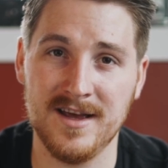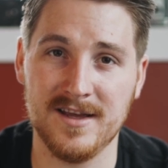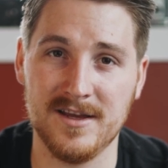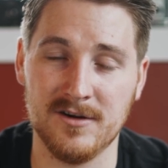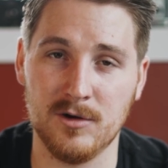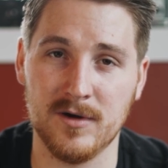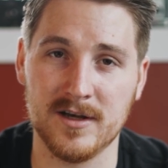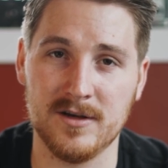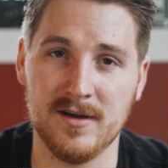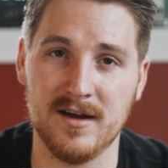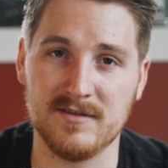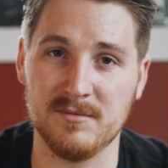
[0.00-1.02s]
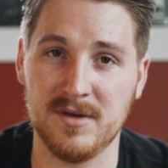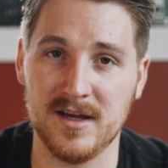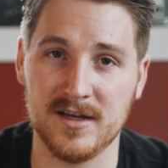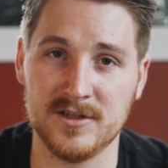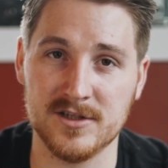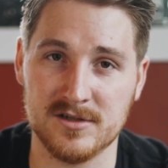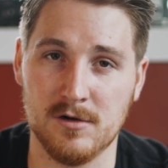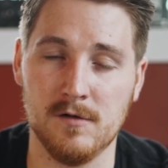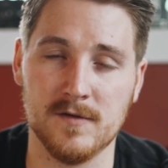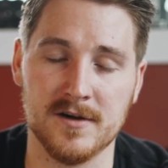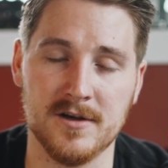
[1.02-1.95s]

you're going to have to pay just over